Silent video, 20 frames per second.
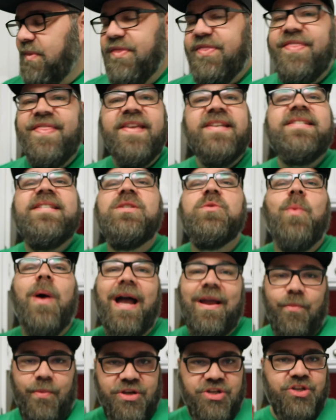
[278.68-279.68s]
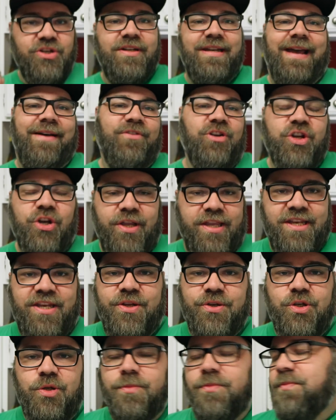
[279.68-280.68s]
This is why we shouldn't have a cooking
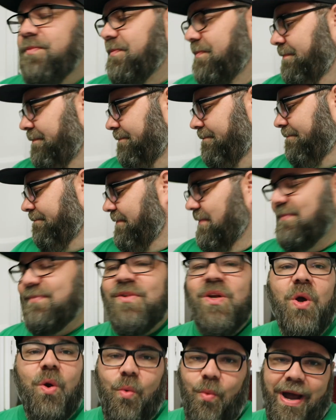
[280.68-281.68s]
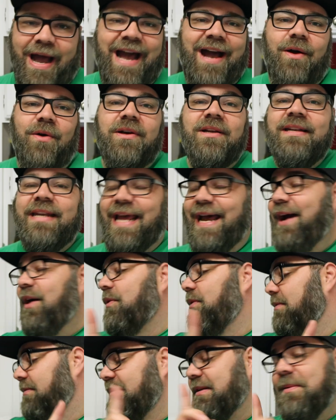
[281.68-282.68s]
YouTube. Wow.
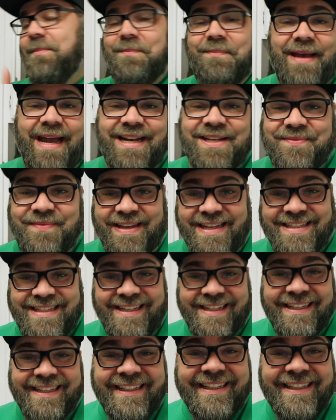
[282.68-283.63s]
Now, back to mixing.